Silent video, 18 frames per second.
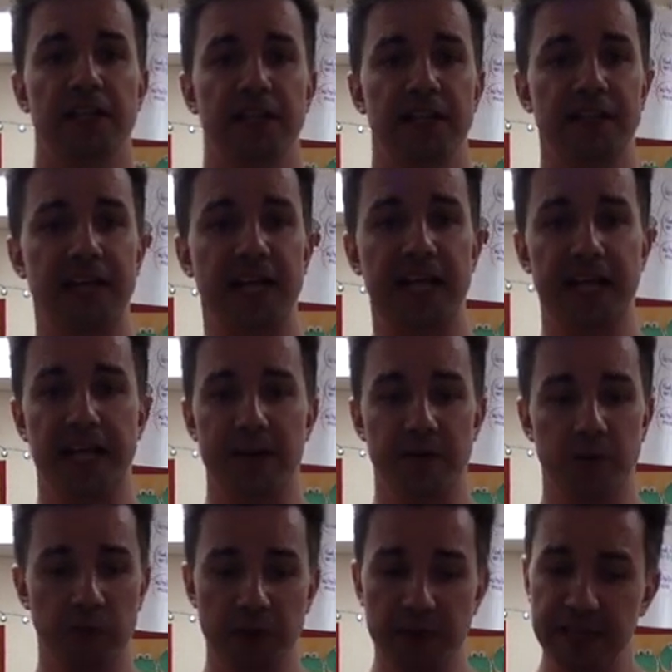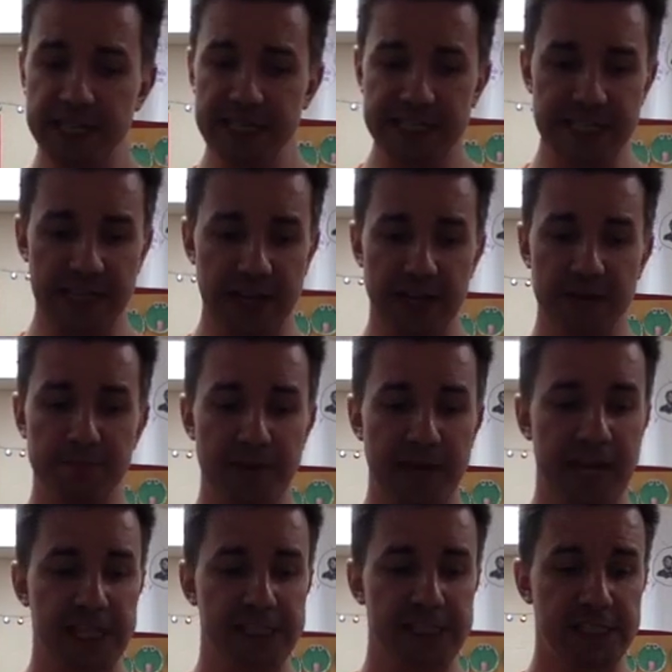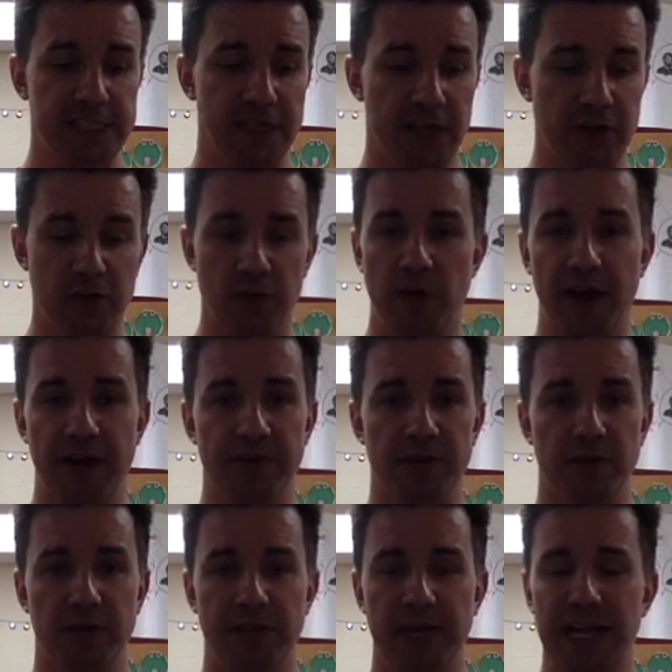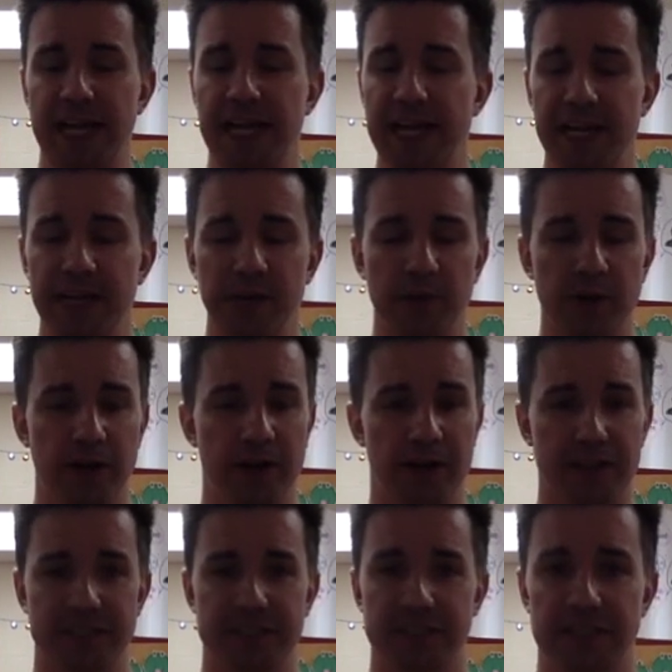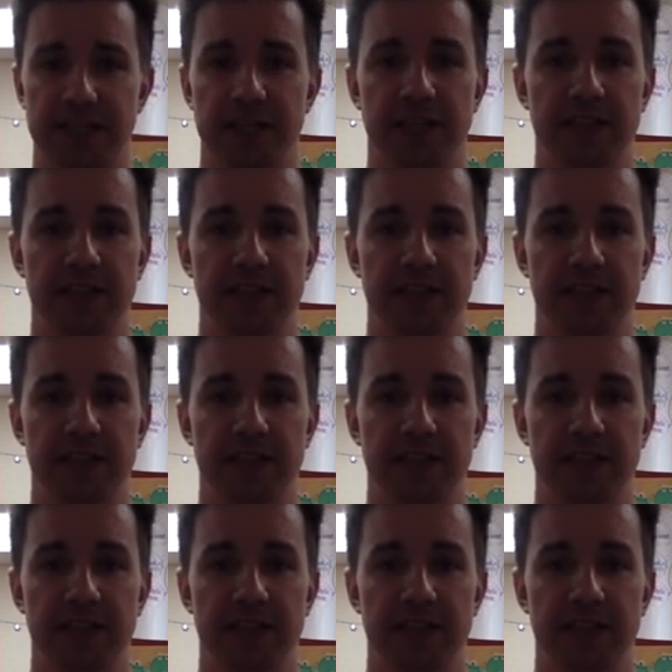that it really is unmatched and unrivaled anywhere else.